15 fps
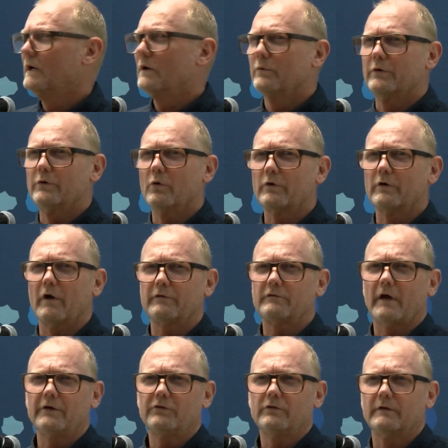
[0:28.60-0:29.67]
We're an
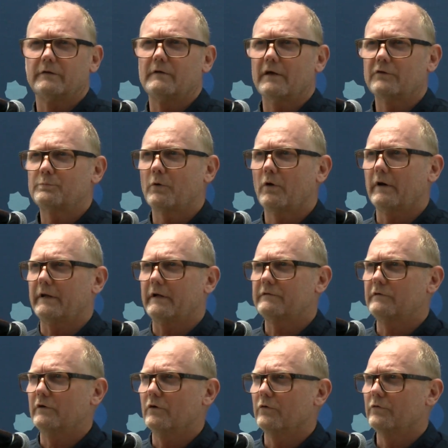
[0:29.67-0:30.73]
organisation that does pride
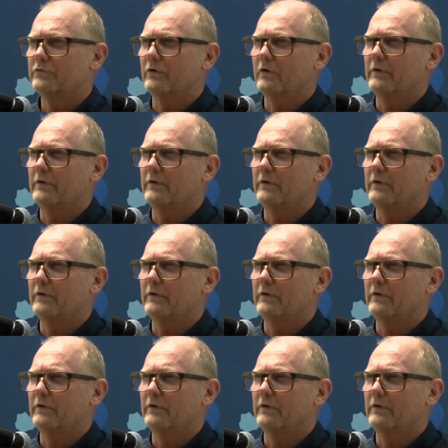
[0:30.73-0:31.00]
ourselves